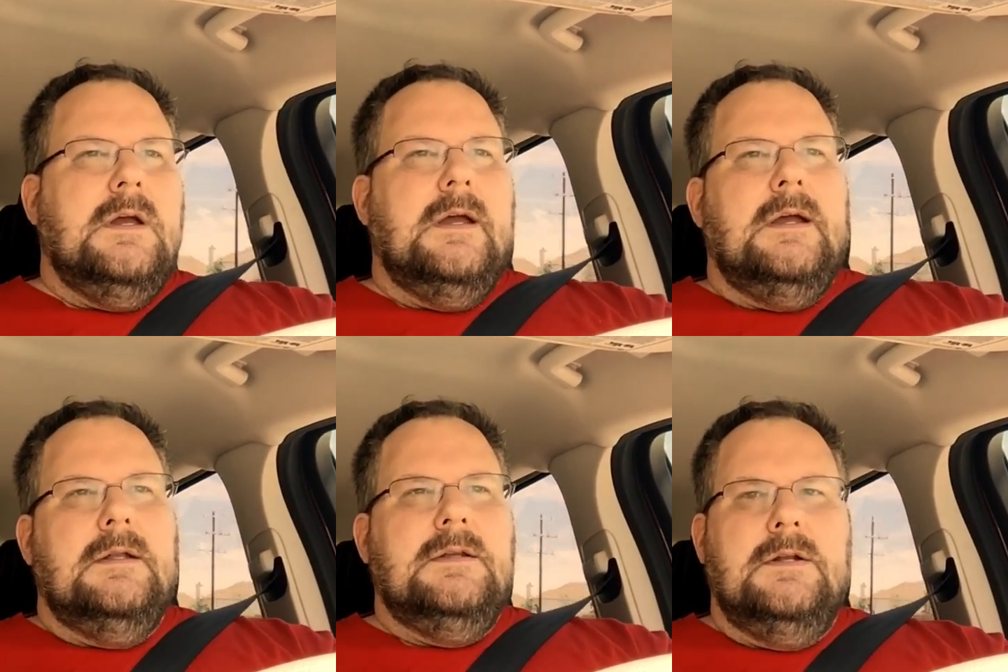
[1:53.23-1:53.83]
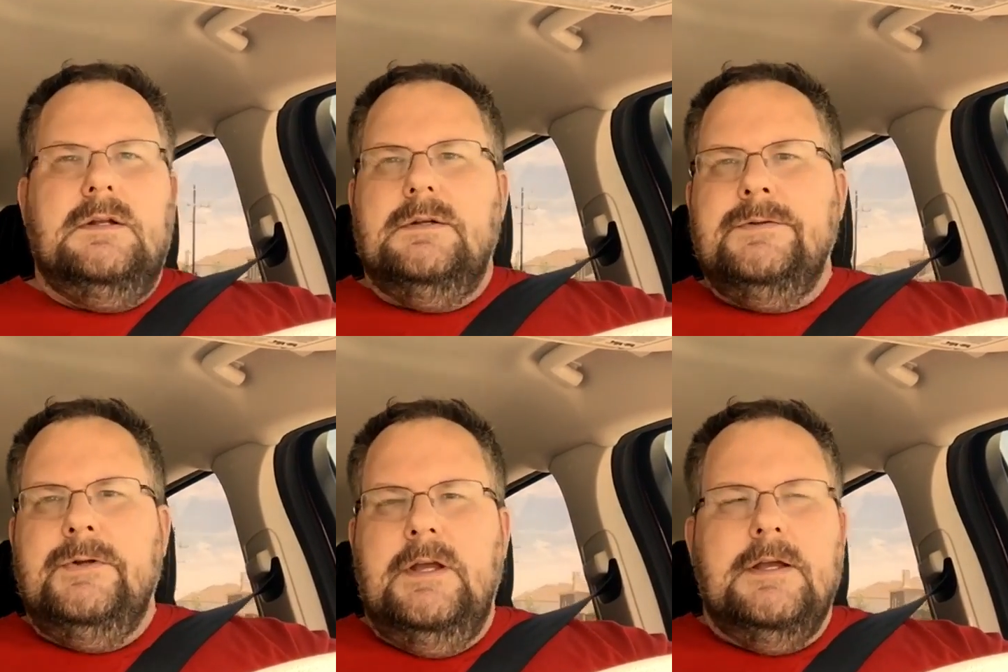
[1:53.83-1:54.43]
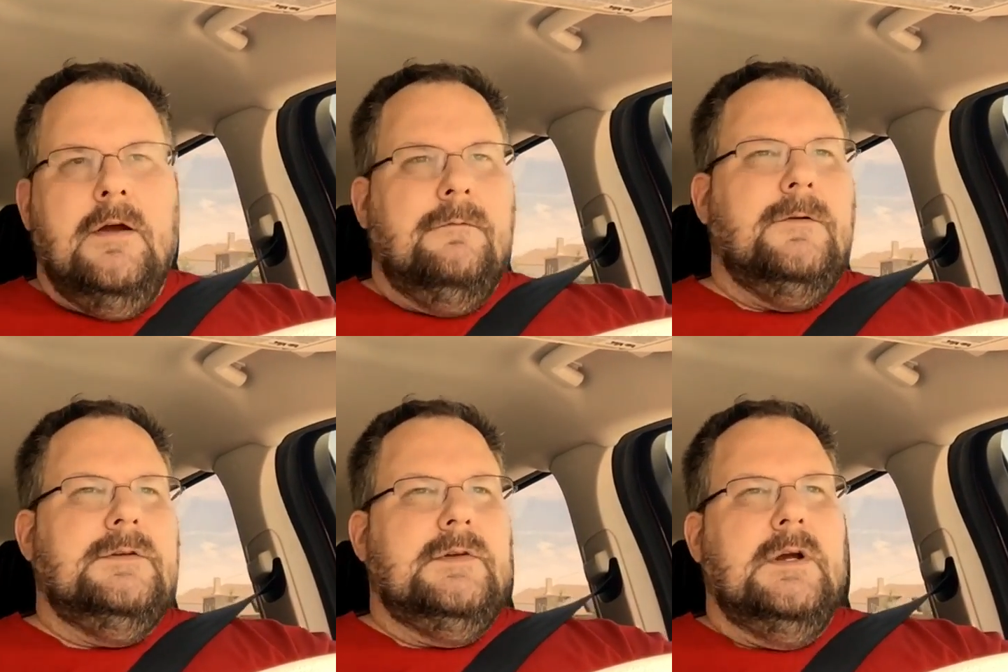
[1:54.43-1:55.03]
I uh, attended a two-day
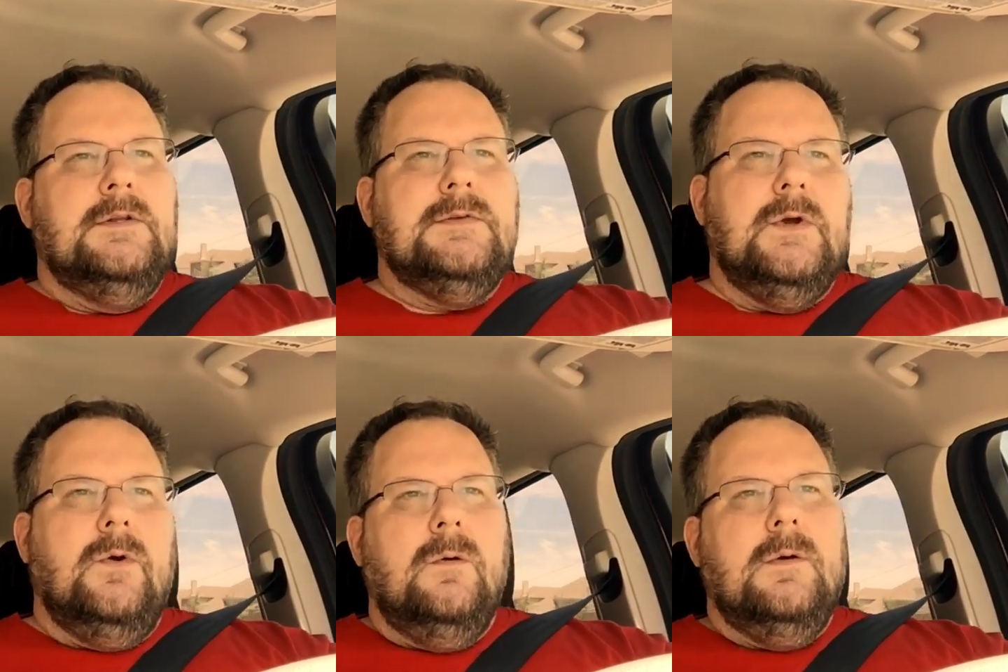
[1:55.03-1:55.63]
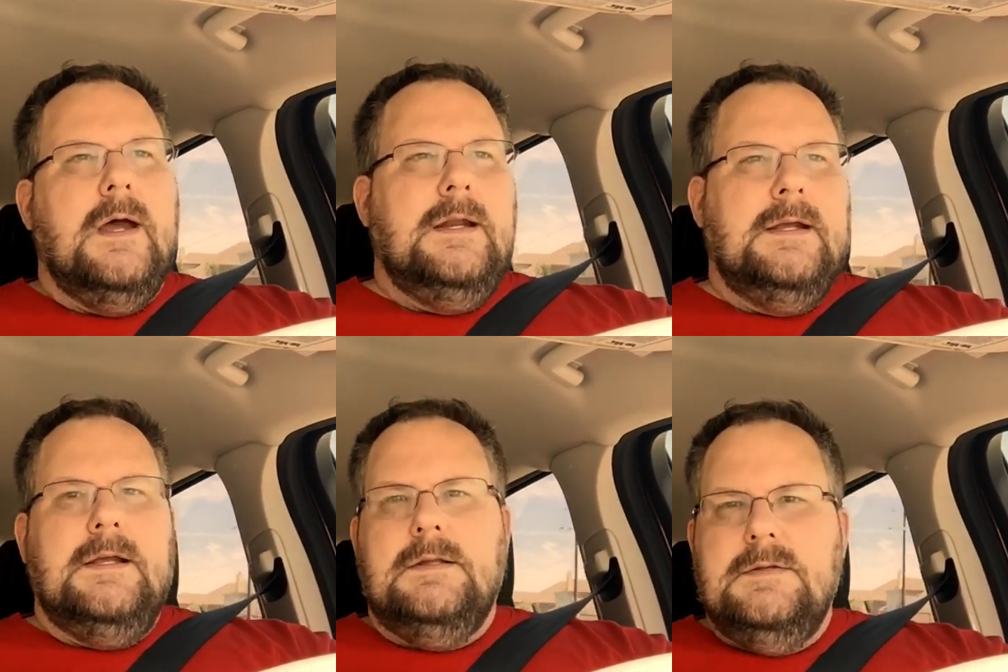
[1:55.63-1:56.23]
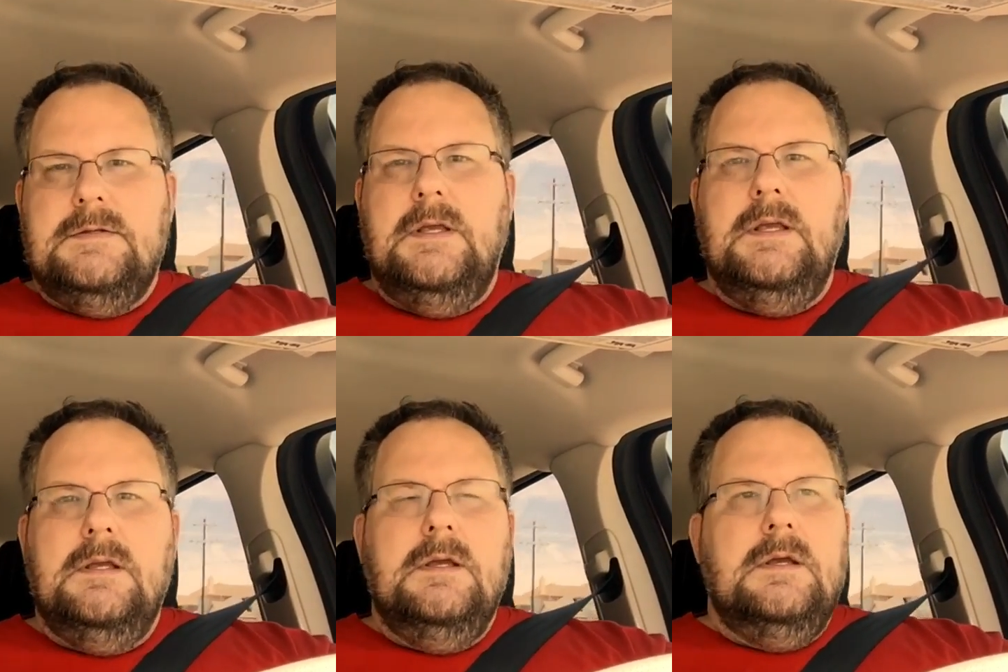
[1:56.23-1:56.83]
conference there, and so I didn't get to see
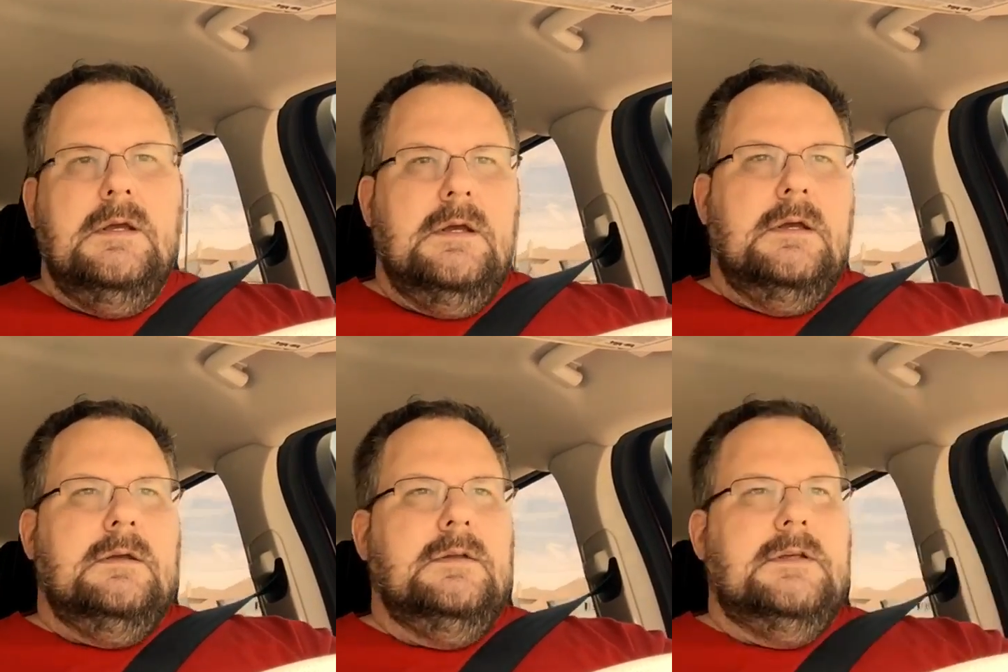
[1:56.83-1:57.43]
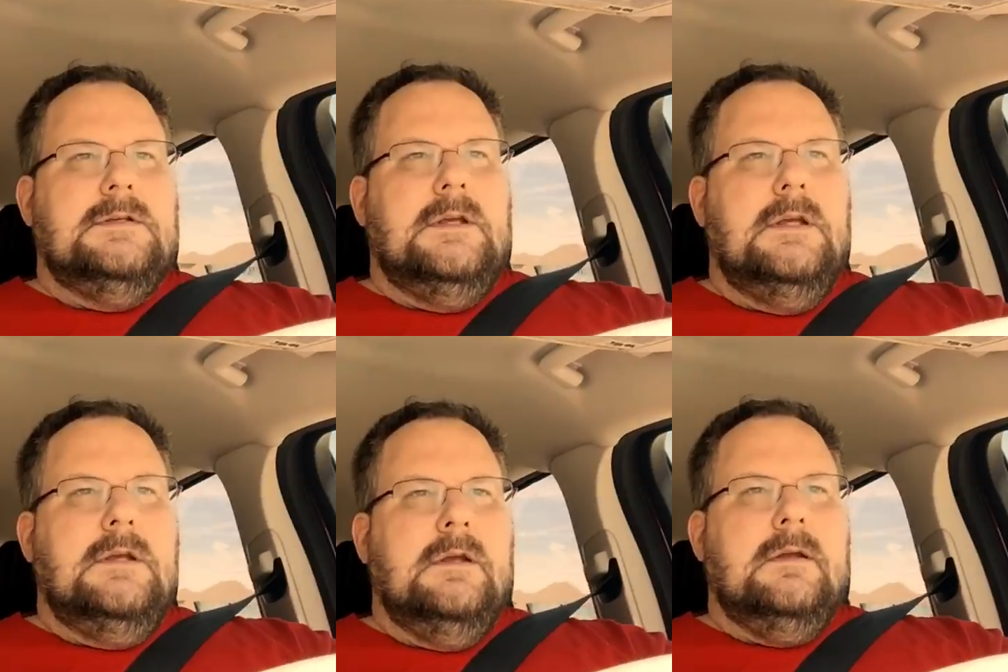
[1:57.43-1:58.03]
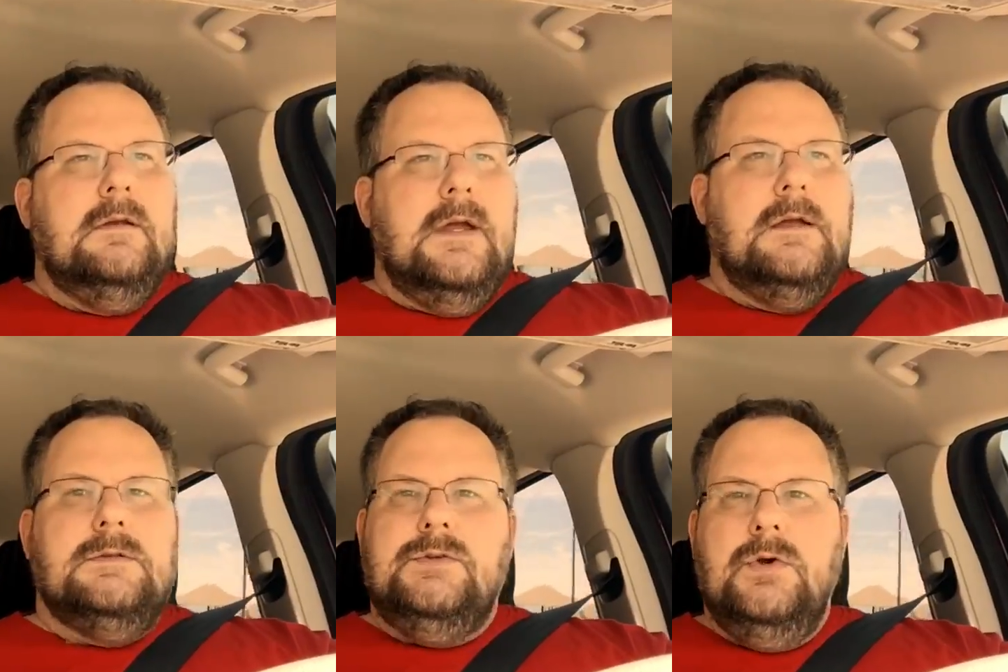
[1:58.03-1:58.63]
DC
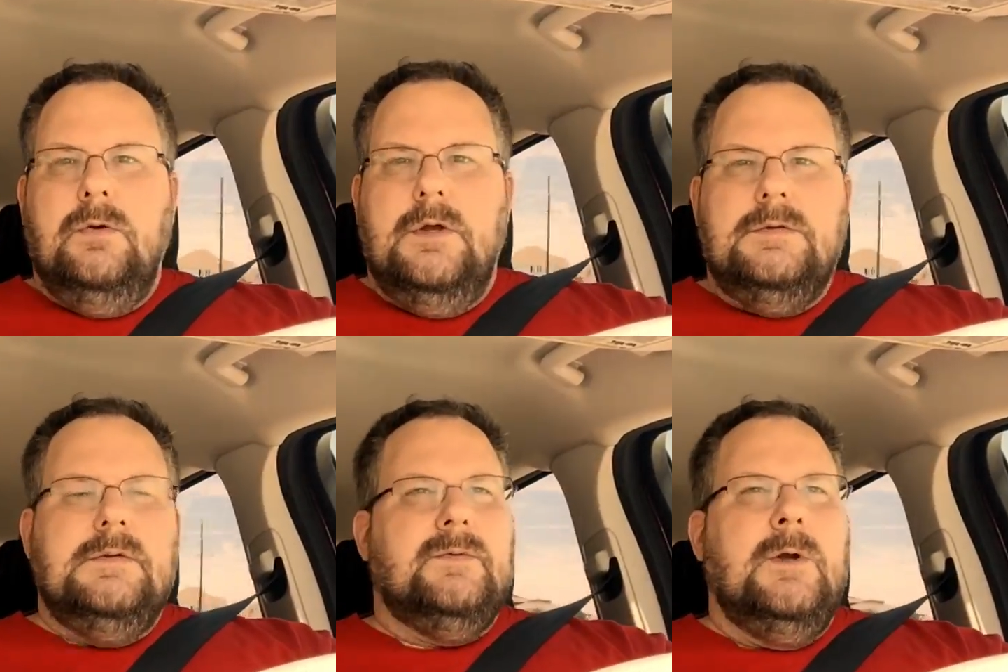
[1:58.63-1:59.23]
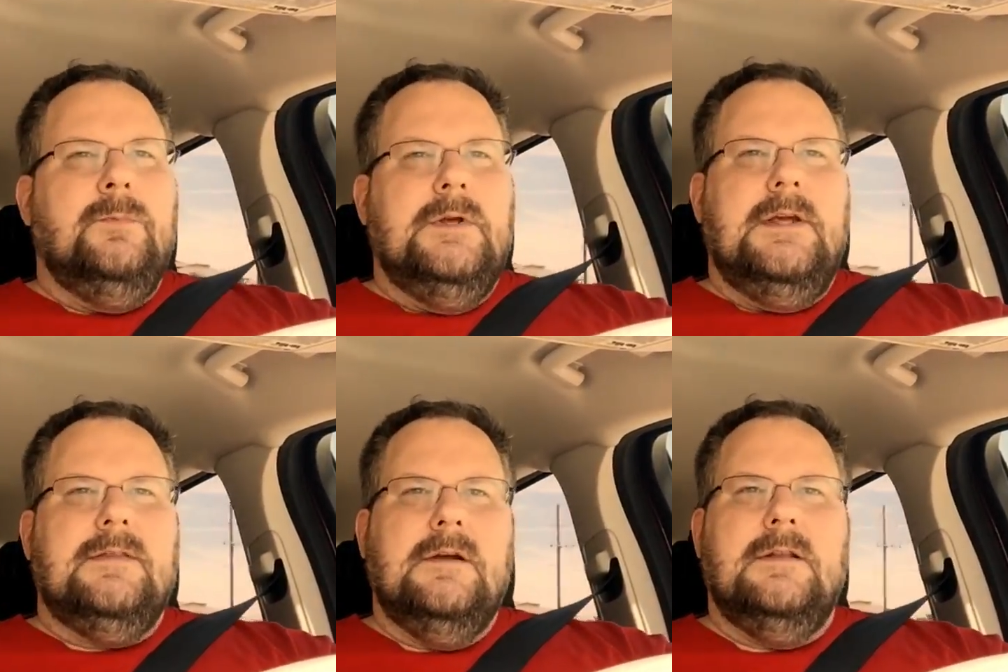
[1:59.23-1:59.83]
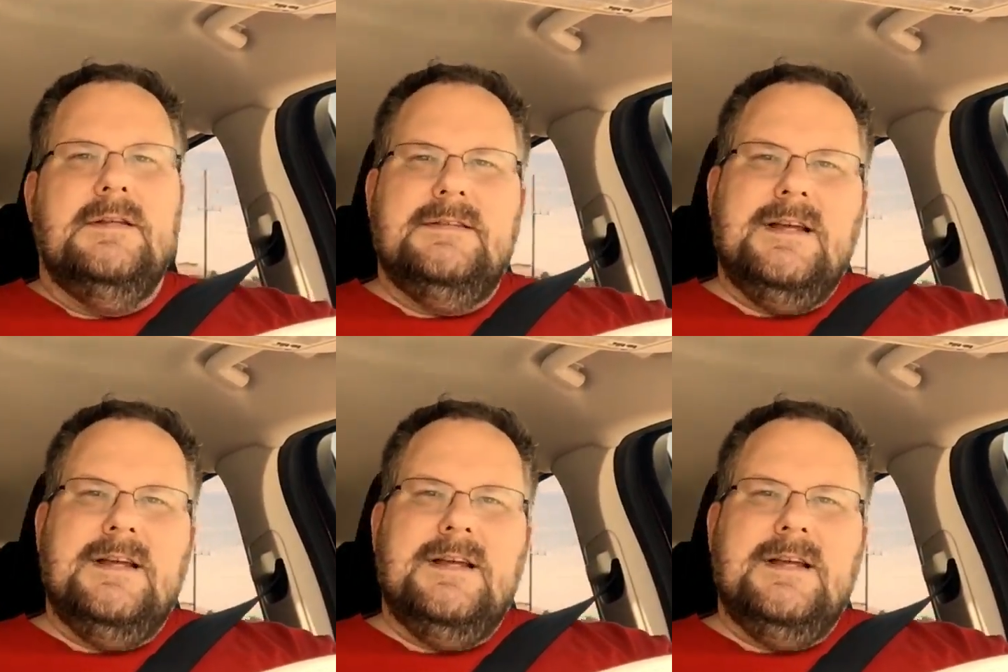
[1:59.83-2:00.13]
as a tourist. We hope to get there this